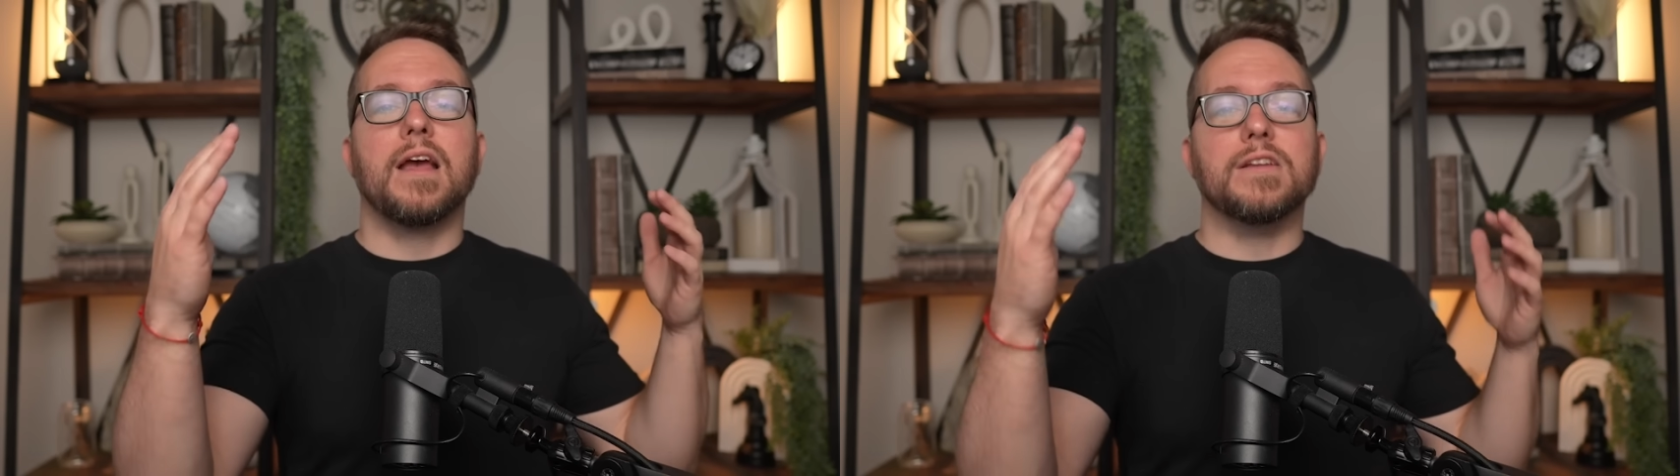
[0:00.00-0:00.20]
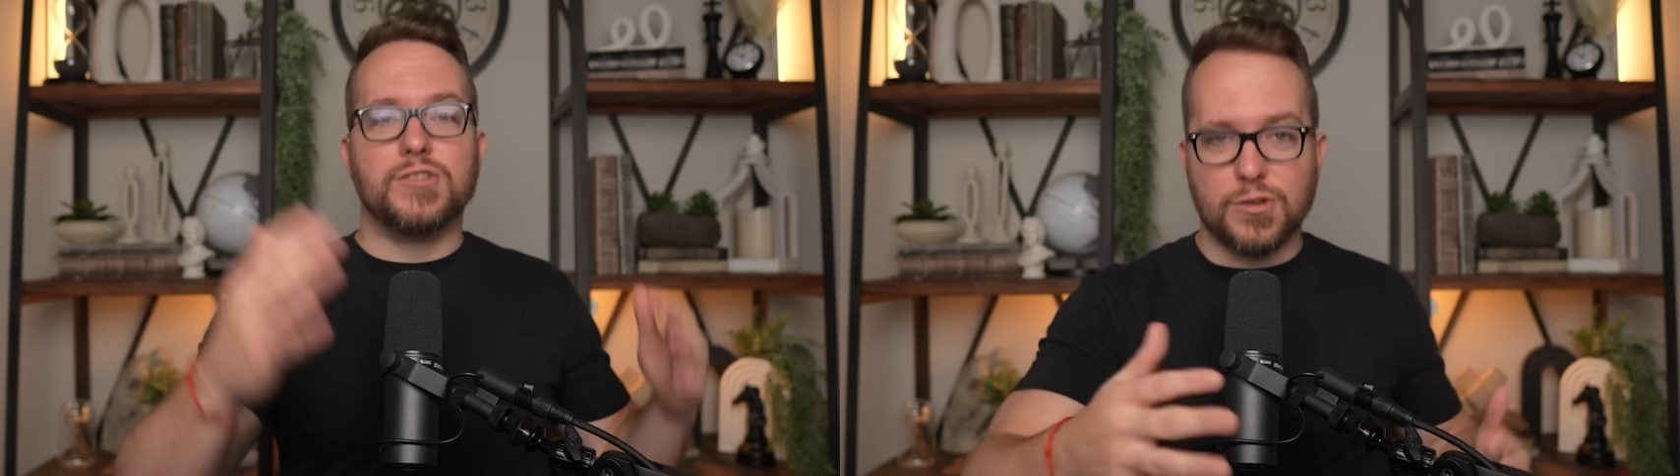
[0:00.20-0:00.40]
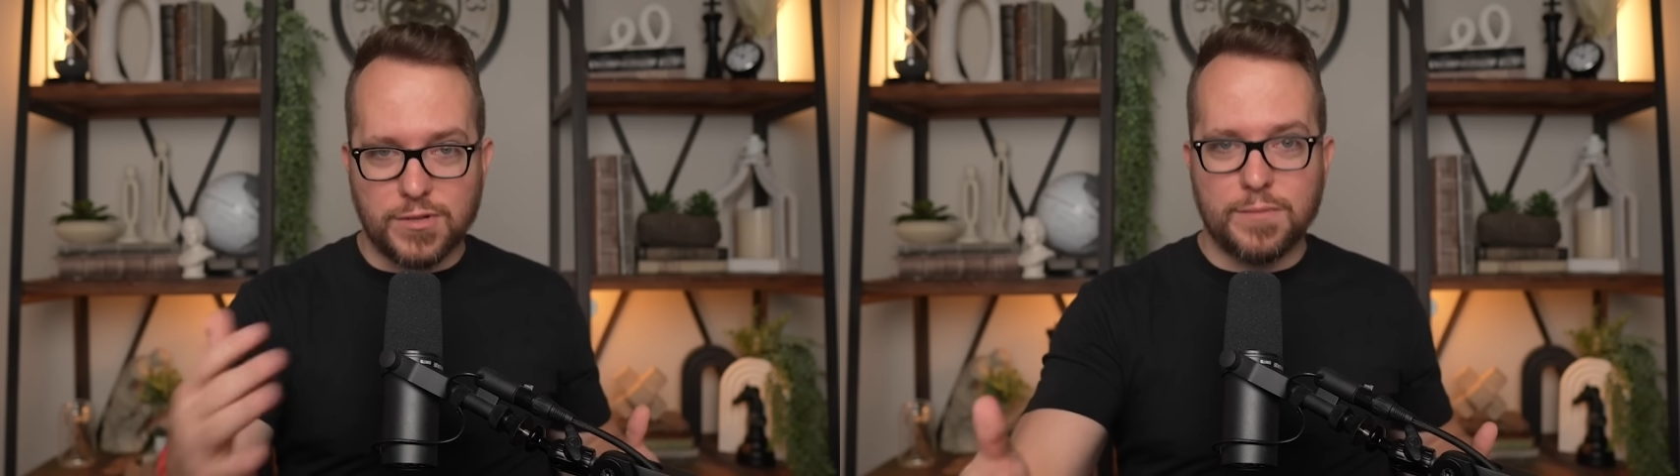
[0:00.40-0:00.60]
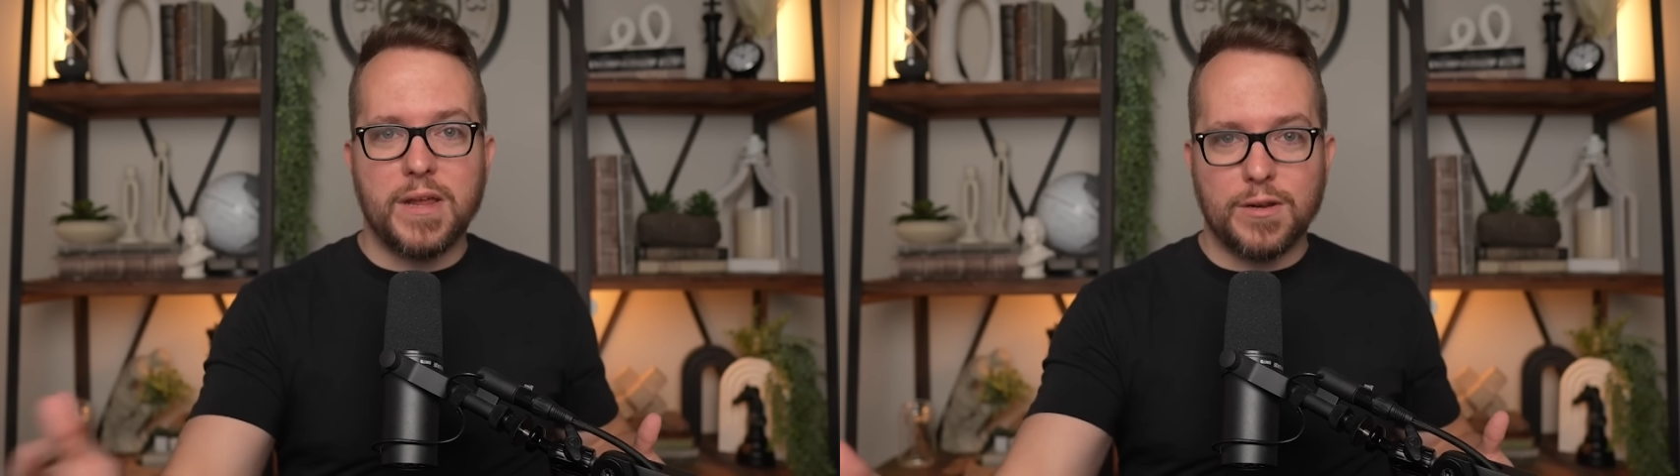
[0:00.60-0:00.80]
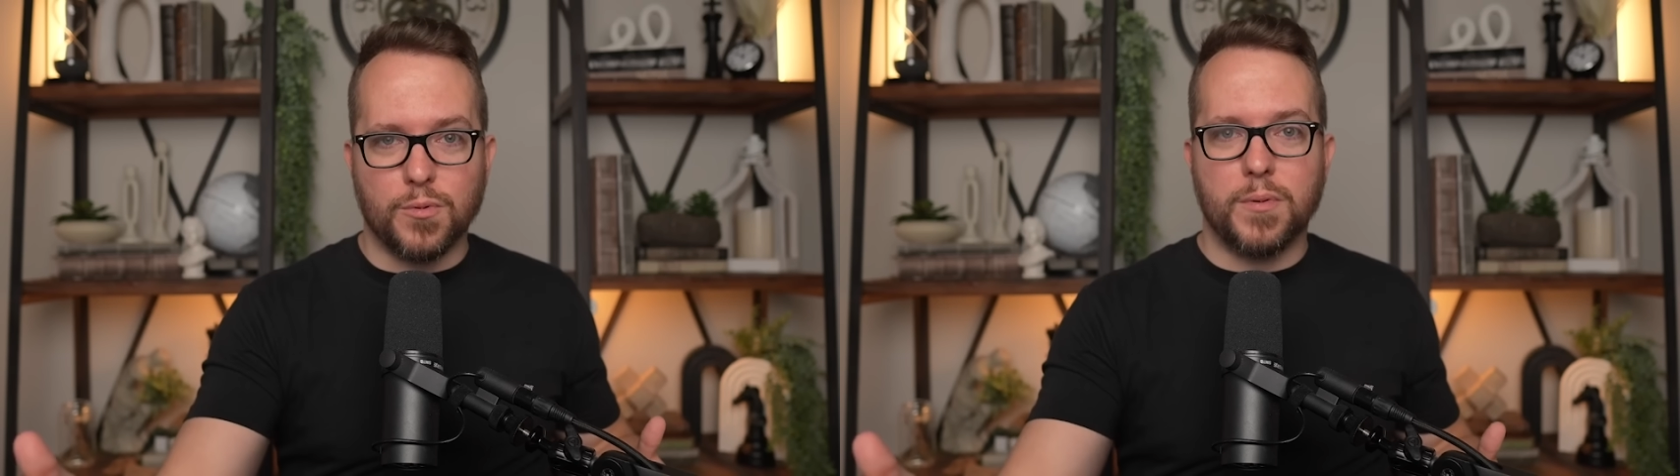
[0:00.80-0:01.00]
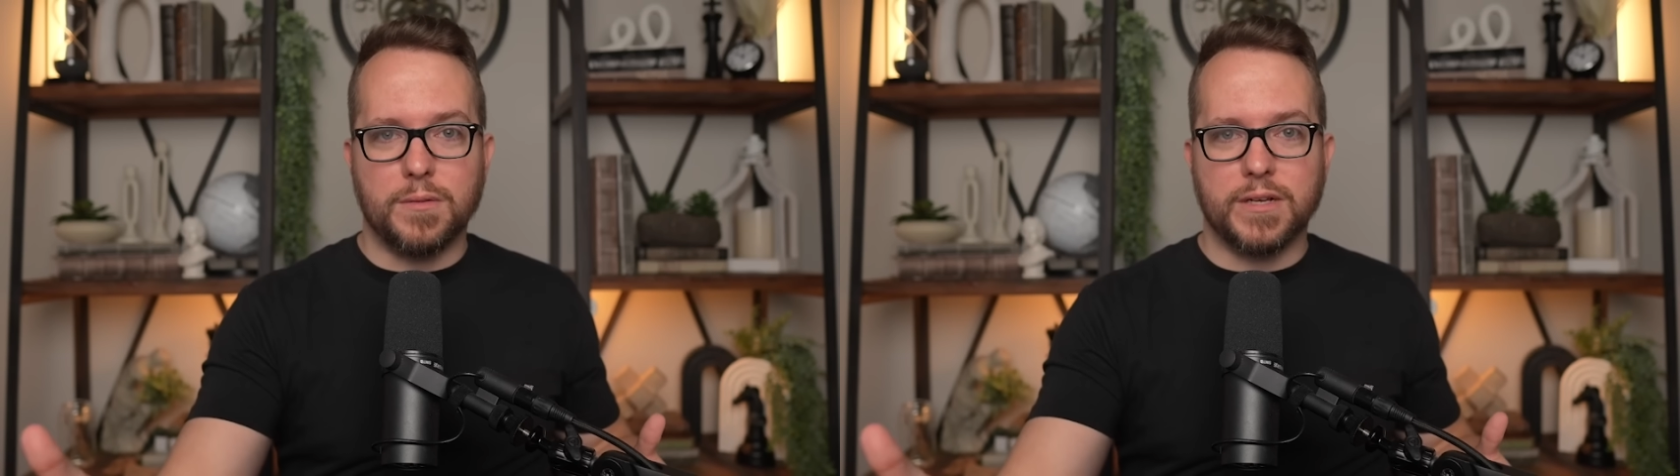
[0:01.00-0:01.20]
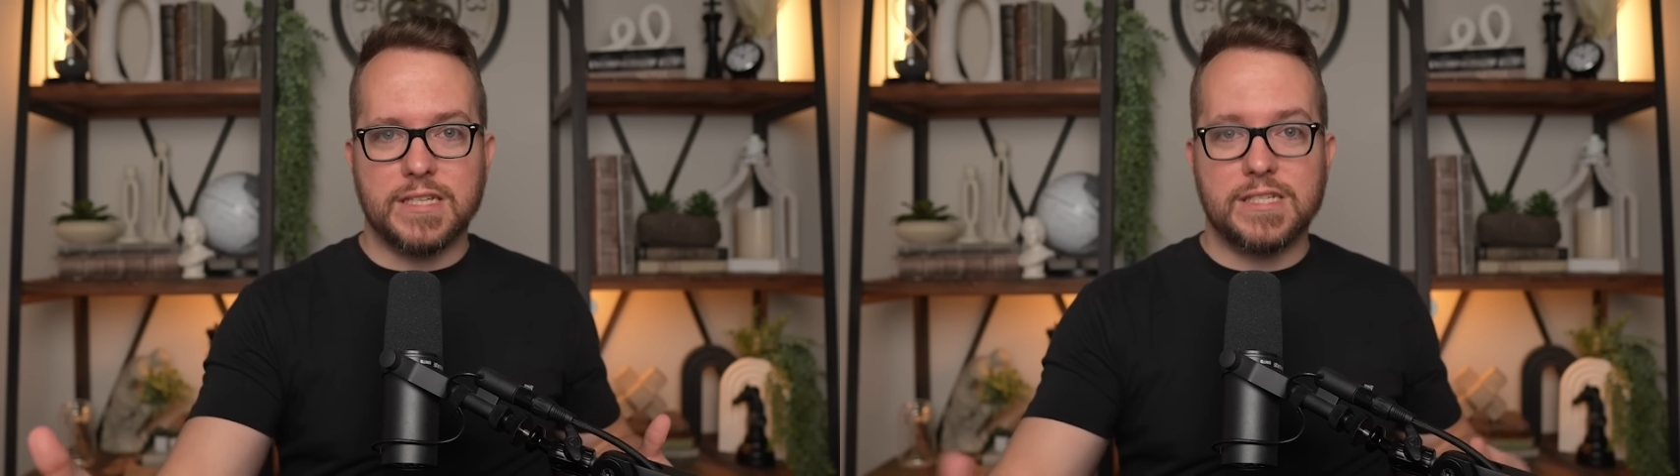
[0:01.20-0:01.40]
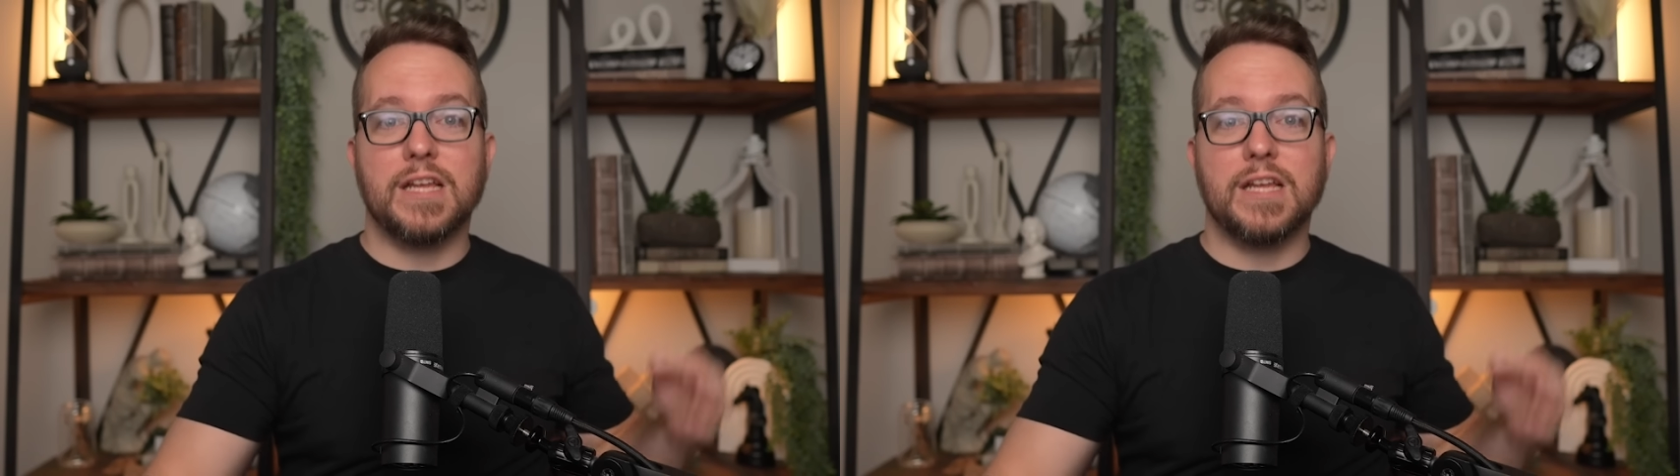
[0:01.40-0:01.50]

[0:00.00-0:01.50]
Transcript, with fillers: And so did many Republican